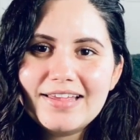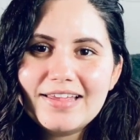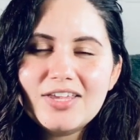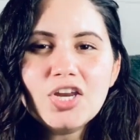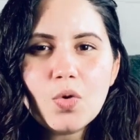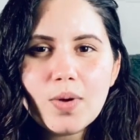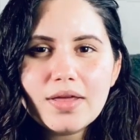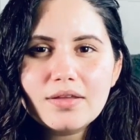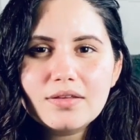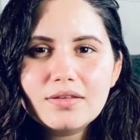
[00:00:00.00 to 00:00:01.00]
you know
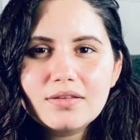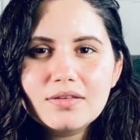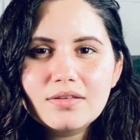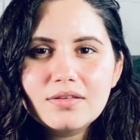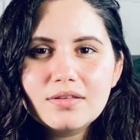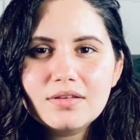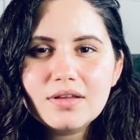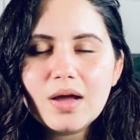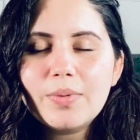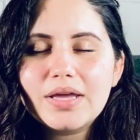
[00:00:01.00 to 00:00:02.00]
what?
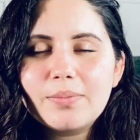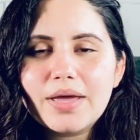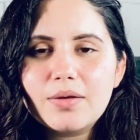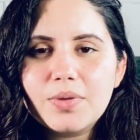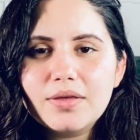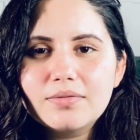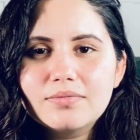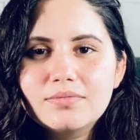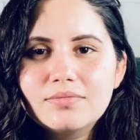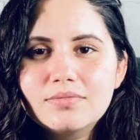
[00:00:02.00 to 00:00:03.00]
I'm gonna get my hubby.
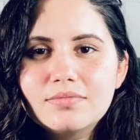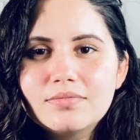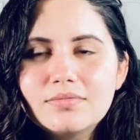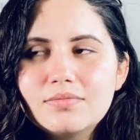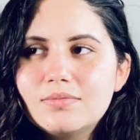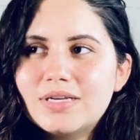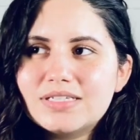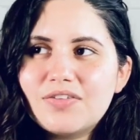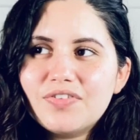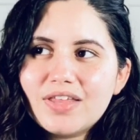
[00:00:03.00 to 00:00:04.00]
Because
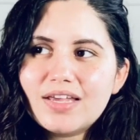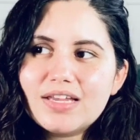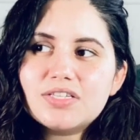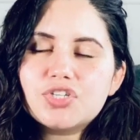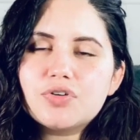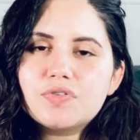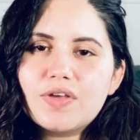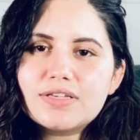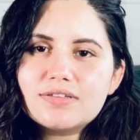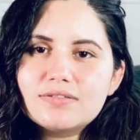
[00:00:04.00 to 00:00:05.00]
I feel like he needs to show his
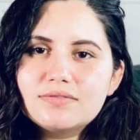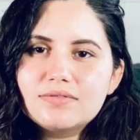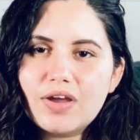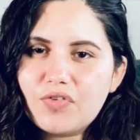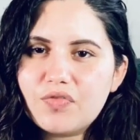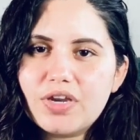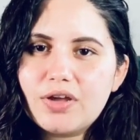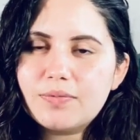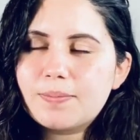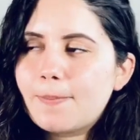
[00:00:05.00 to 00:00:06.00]
face every
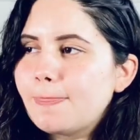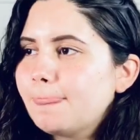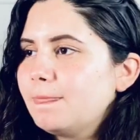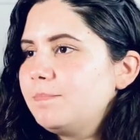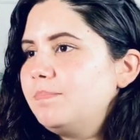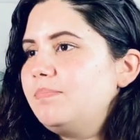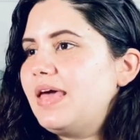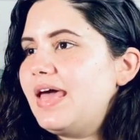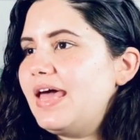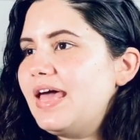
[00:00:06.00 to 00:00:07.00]
video.
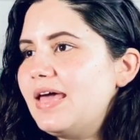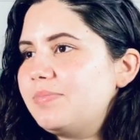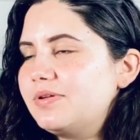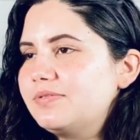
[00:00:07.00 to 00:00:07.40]
Babe!